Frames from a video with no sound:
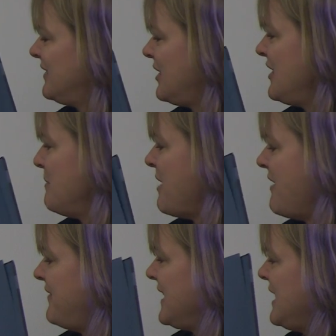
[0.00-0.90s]
Turn them
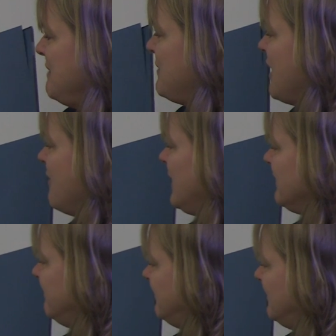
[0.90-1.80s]
off and keep
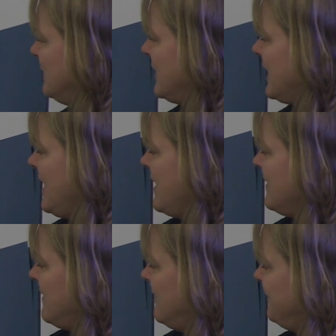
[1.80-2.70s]
going with a
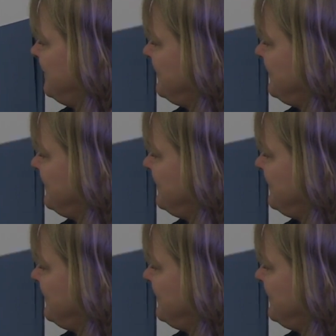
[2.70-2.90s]
candle.